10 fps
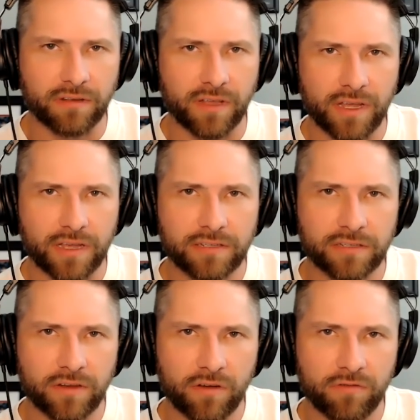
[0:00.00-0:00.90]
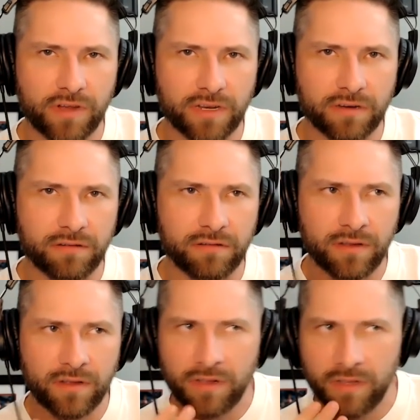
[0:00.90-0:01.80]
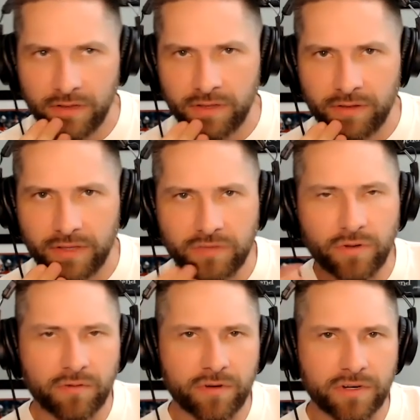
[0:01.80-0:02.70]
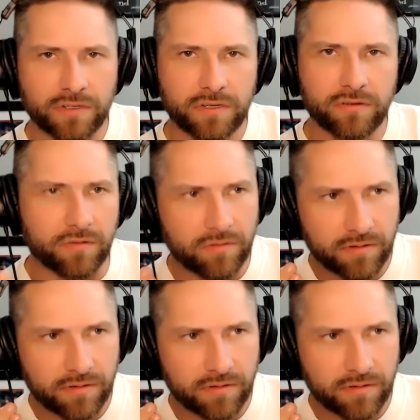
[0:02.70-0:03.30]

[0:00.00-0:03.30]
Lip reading: Like, I could just go in. That's what I want to do.